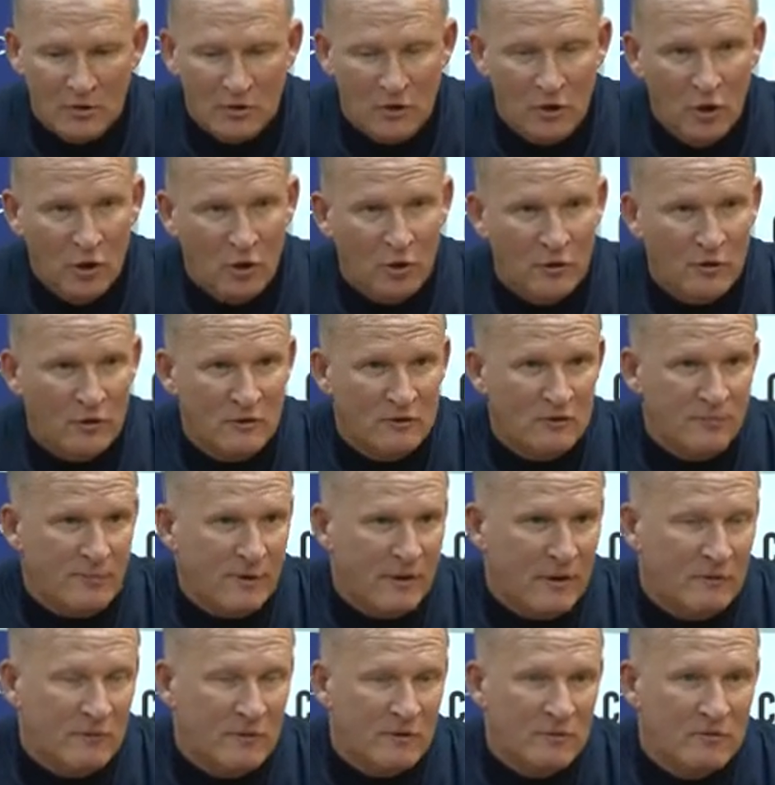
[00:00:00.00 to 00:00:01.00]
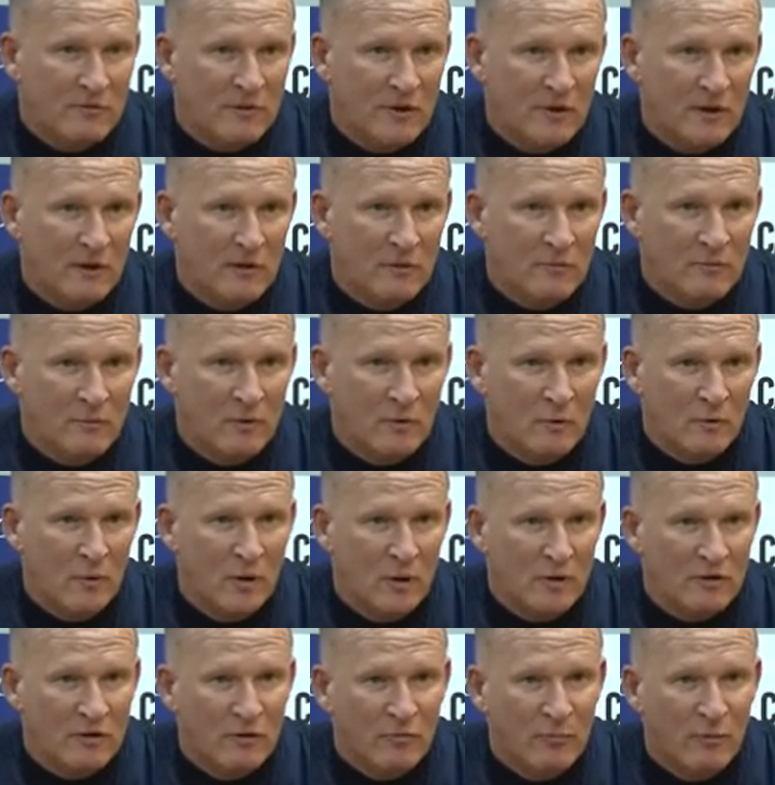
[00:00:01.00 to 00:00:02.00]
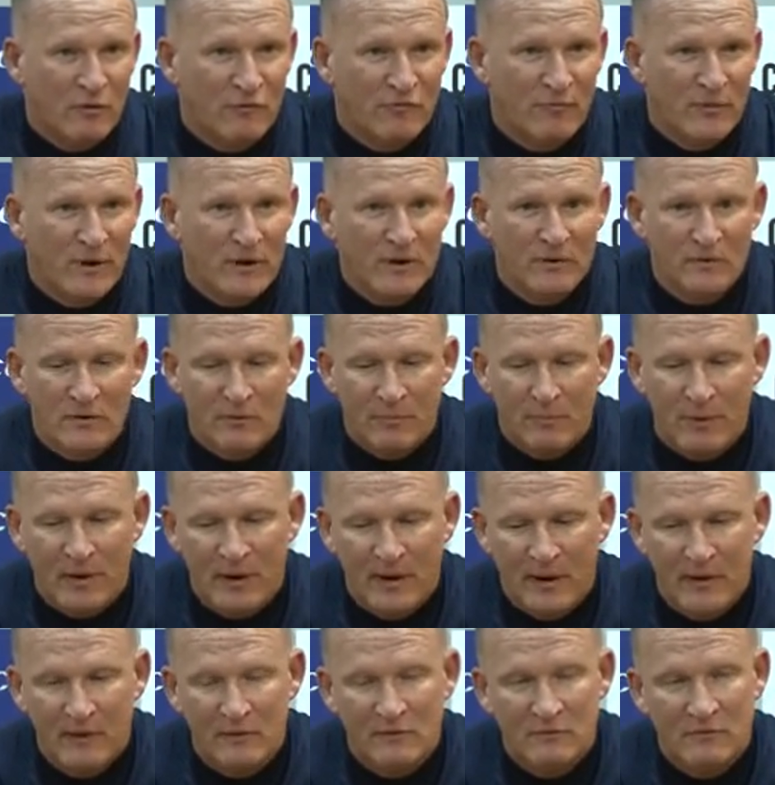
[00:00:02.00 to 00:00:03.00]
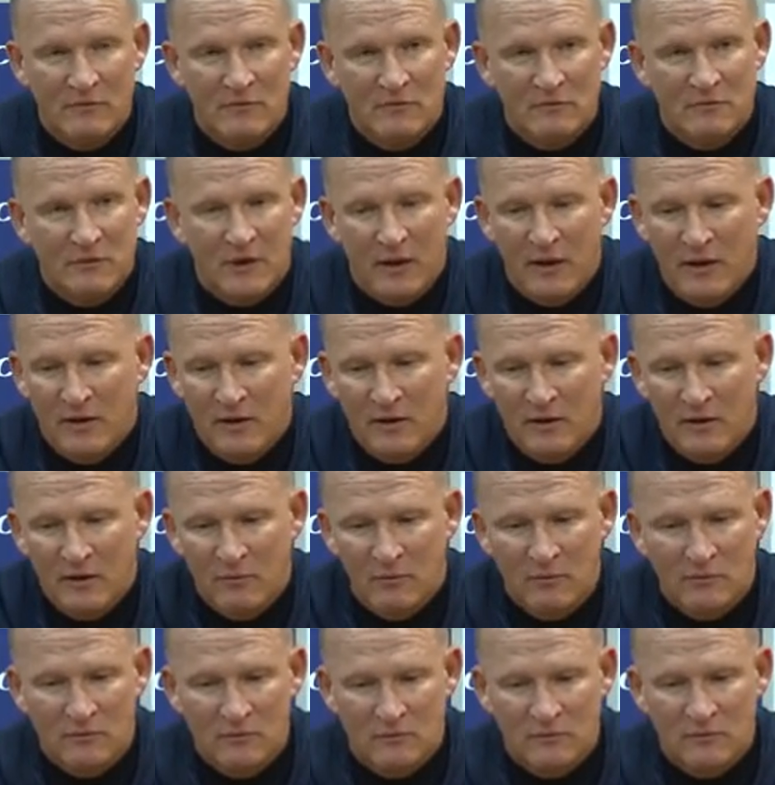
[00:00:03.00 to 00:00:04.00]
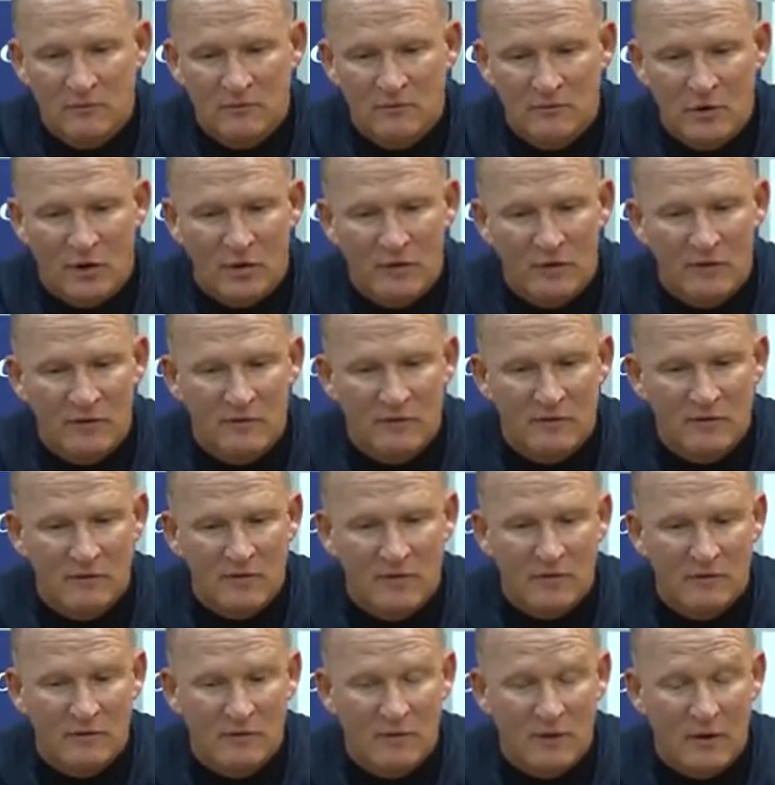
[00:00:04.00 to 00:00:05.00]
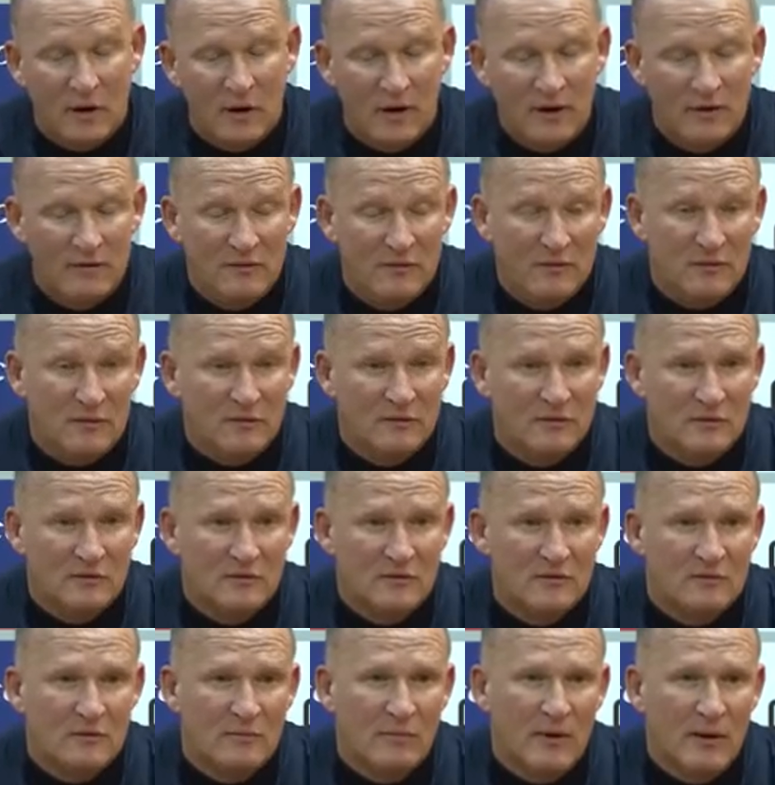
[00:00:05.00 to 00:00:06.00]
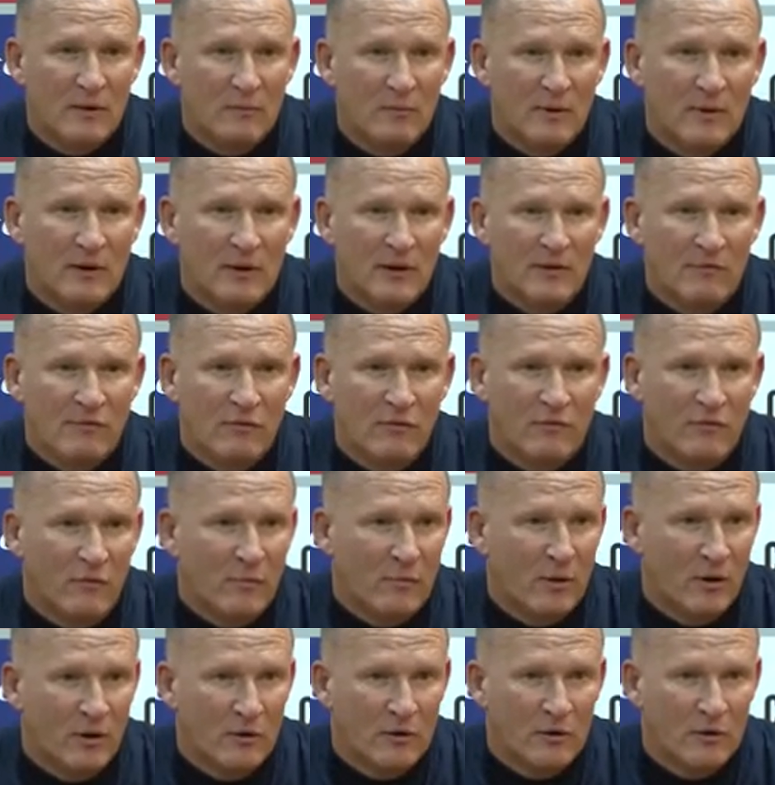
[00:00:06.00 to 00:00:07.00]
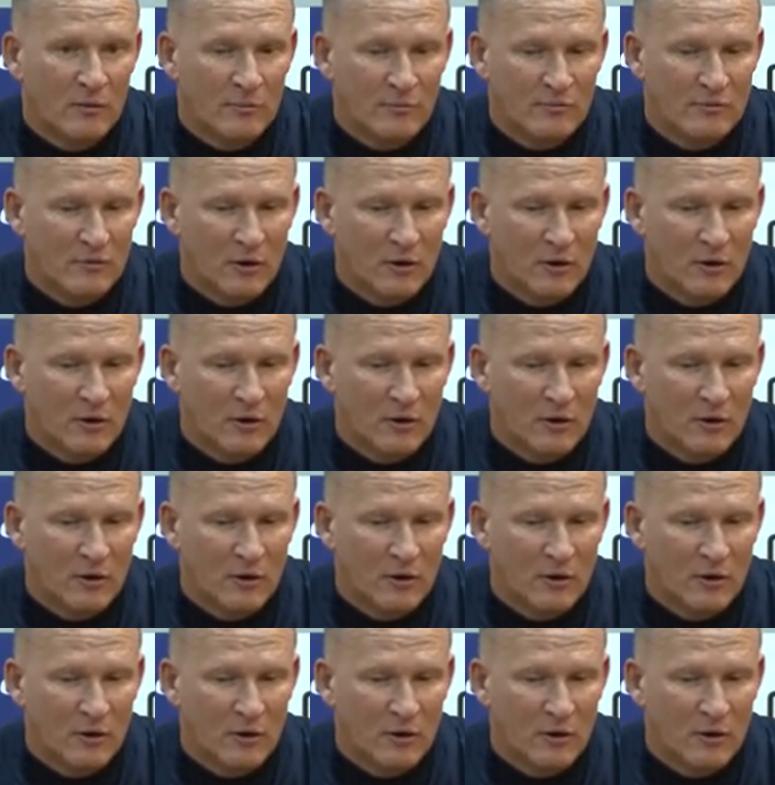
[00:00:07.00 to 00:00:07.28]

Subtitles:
the owners, Peter Ridsdale, who worked above me, the players, and it was not an easy decision to make when I left the football club.